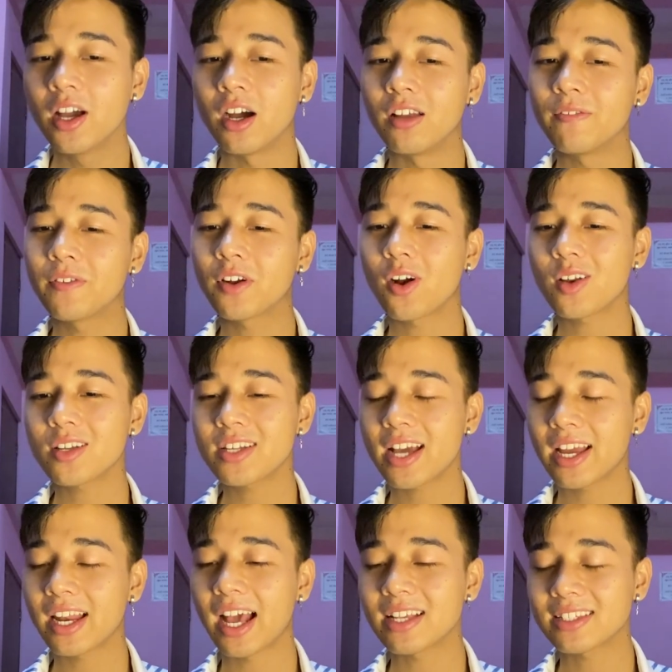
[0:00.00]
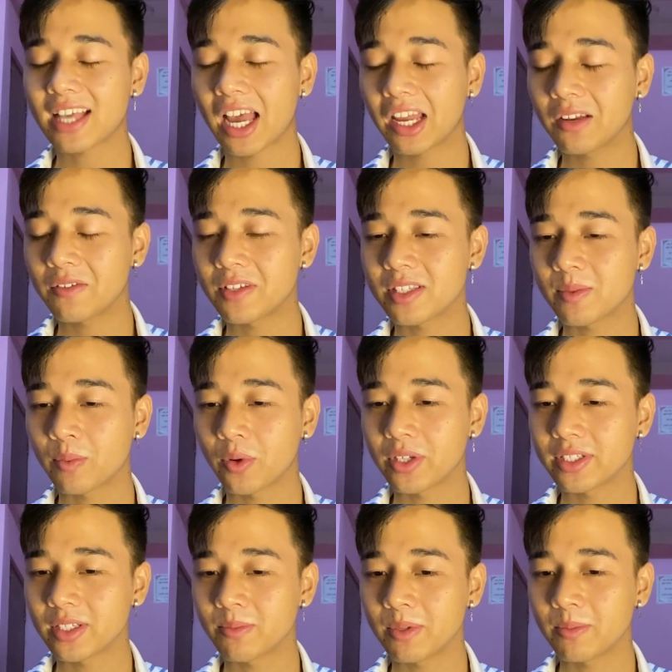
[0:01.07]
Unforgotten Night has kind of
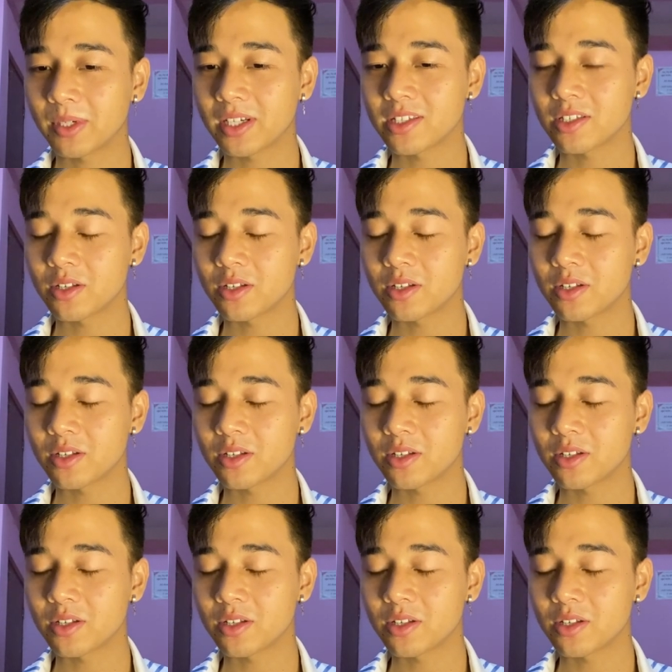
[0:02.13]
disappointed me because,